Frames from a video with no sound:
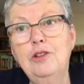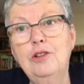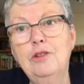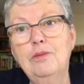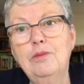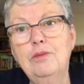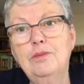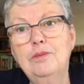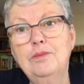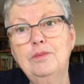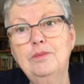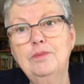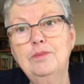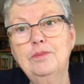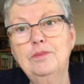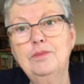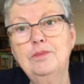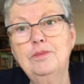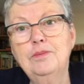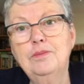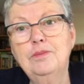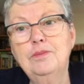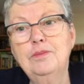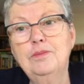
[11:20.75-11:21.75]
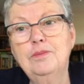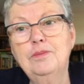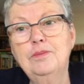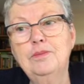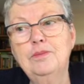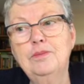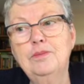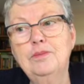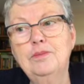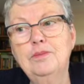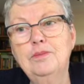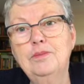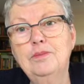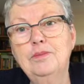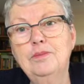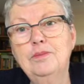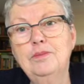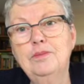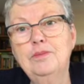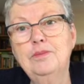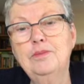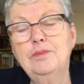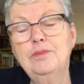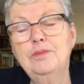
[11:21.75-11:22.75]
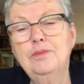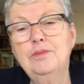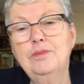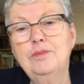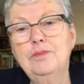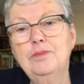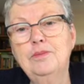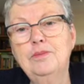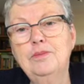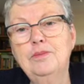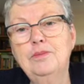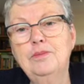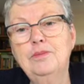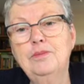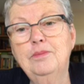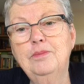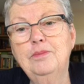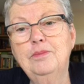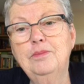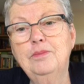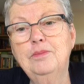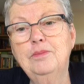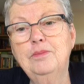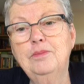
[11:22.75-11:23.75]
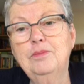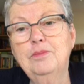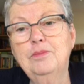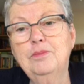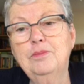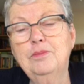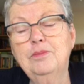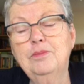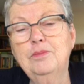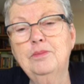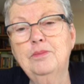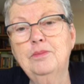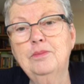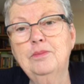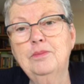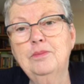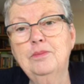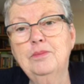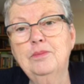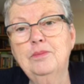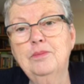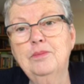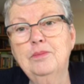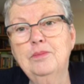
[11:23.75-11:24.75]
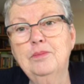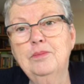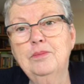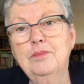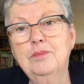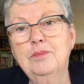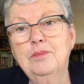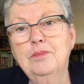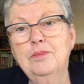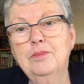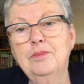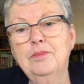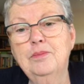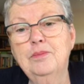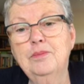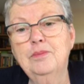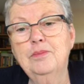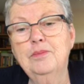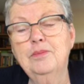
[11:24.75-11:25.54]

(silence)